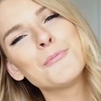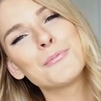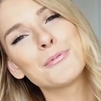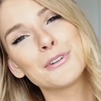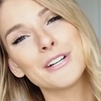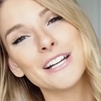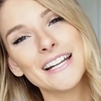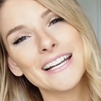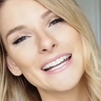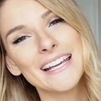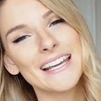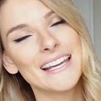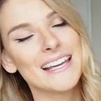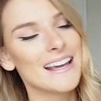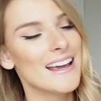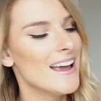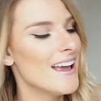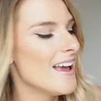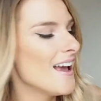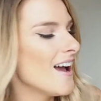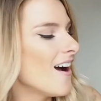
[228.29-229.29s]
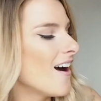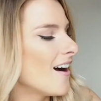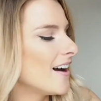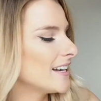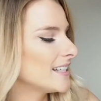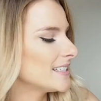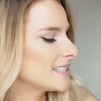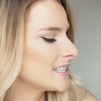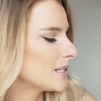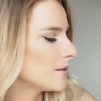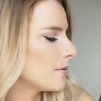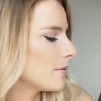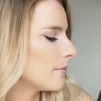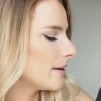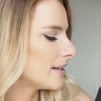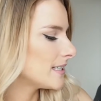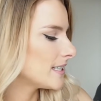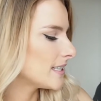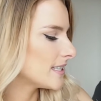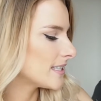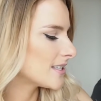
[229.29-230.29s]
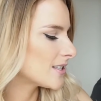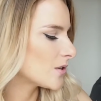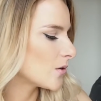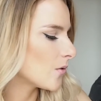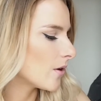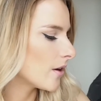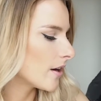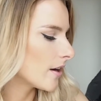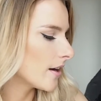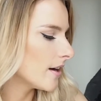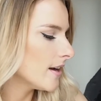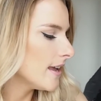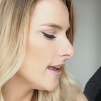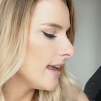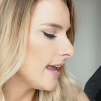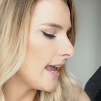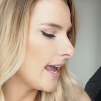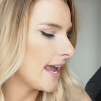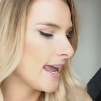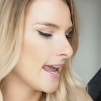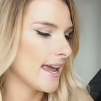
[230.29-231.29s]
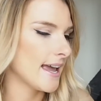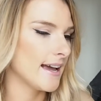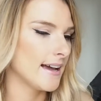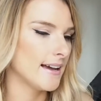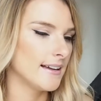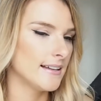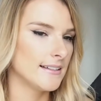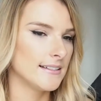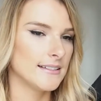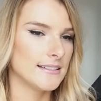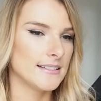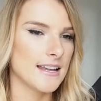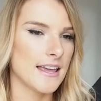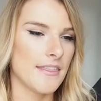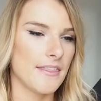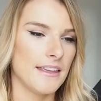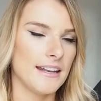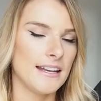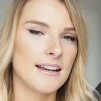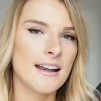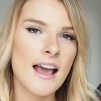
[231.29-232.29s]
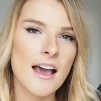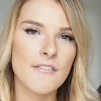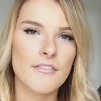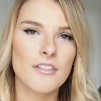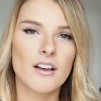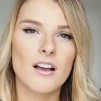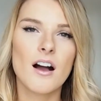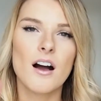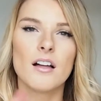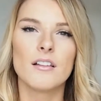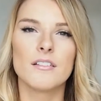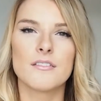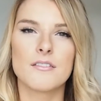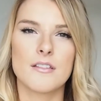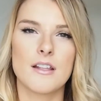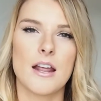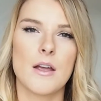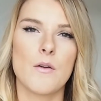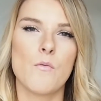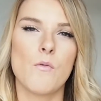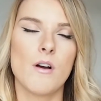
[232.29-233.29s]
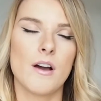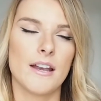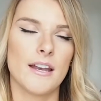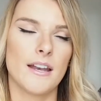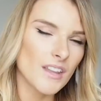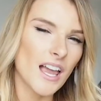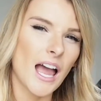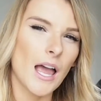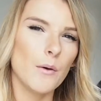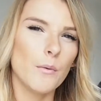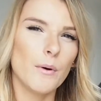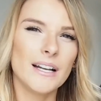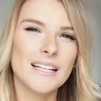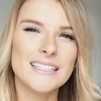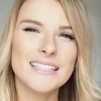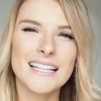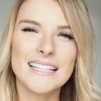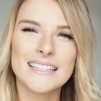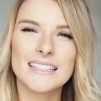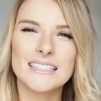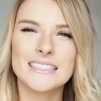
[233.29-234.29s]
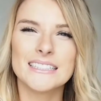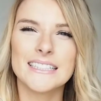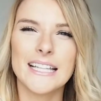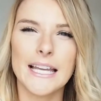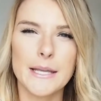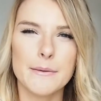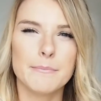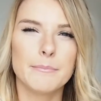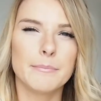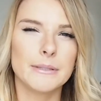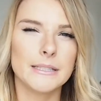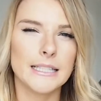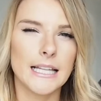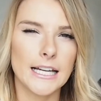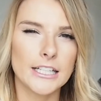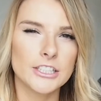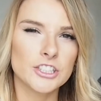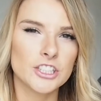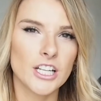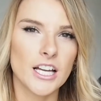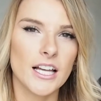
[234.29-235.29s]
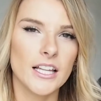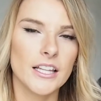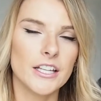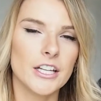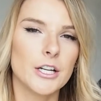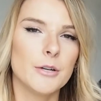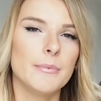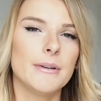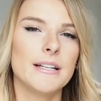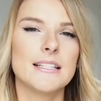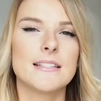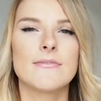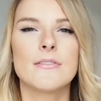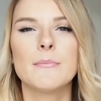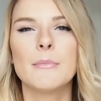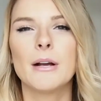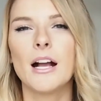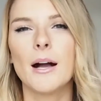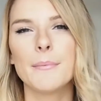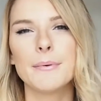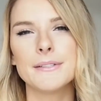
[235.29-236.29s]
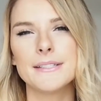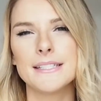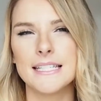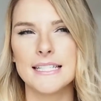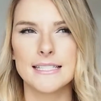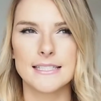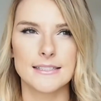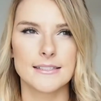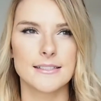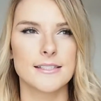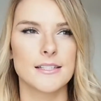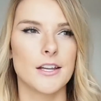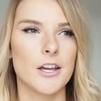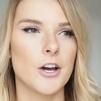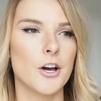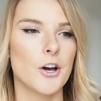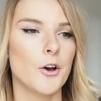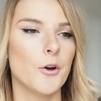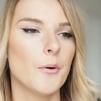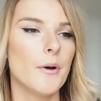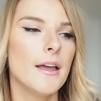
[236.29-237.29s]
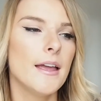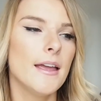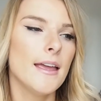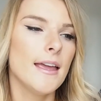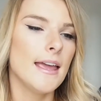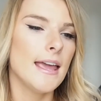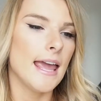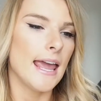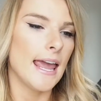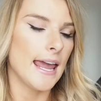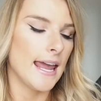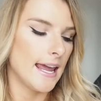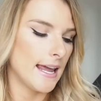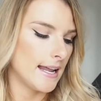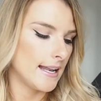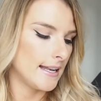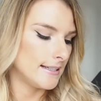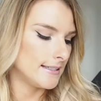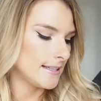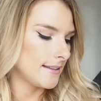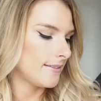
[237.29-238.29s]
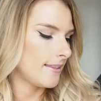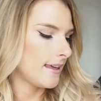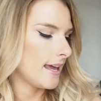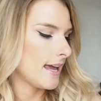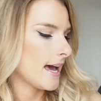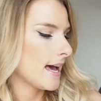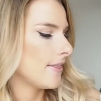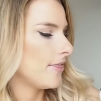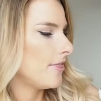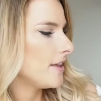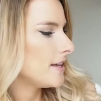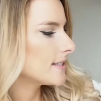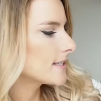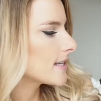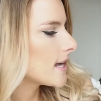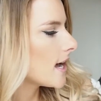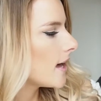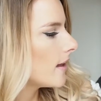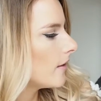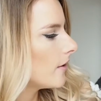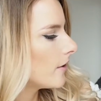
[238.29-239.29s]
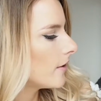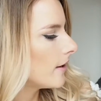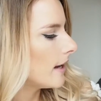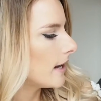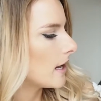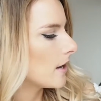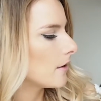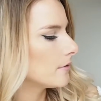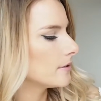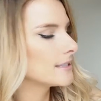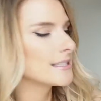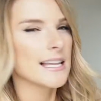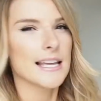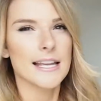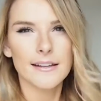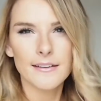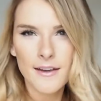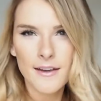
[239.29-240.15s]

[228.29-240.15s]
pretty. Honestly, we went to the store and they didn't have the color that I wanted. I wanted like the light blush color, but it's from a couple seasons ago, and they had this color and I was like,